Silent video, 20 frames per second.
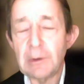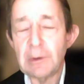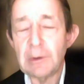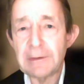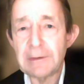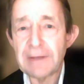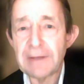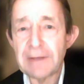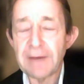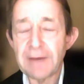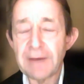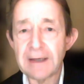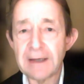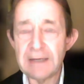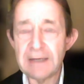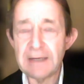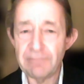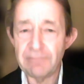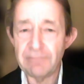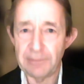that
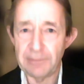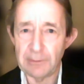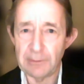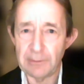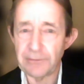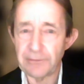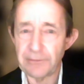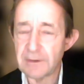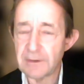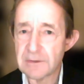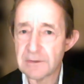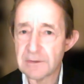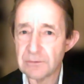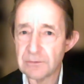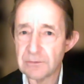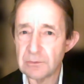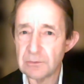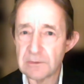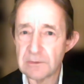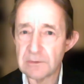influence, that
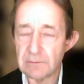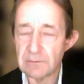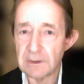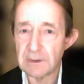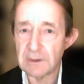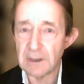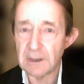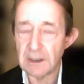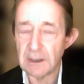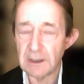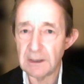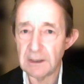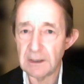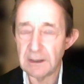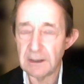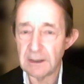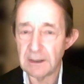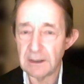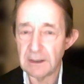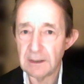extraordinary
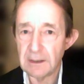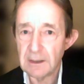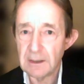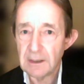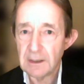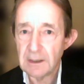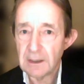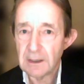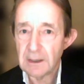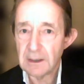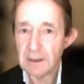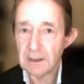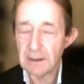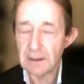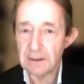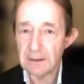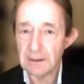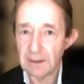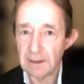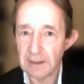early
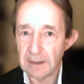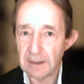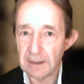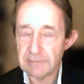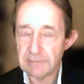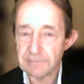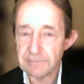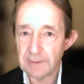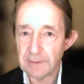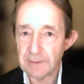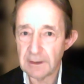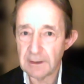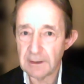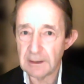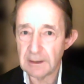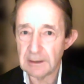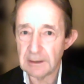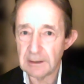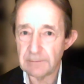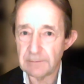life
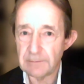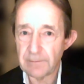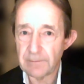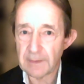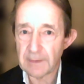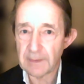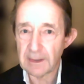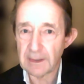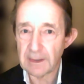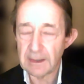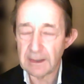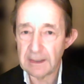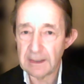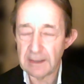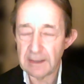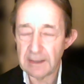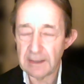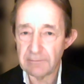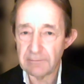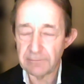
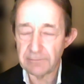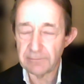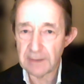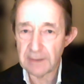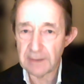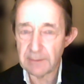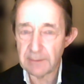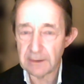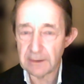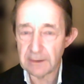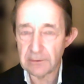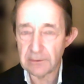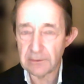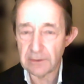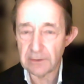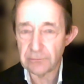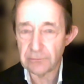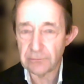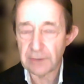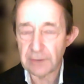in framing
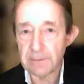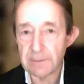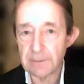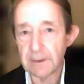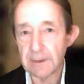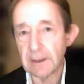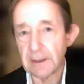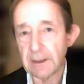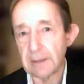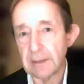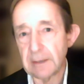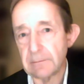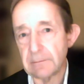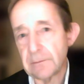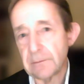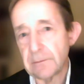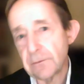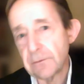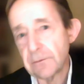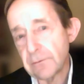and shaping him.
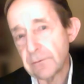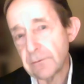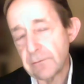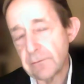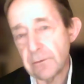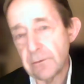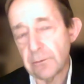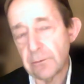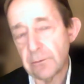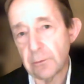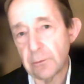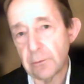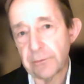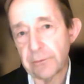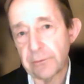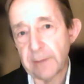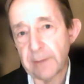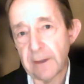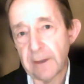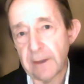Just a few thoughts
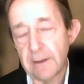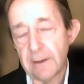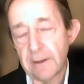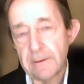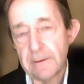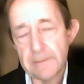about that.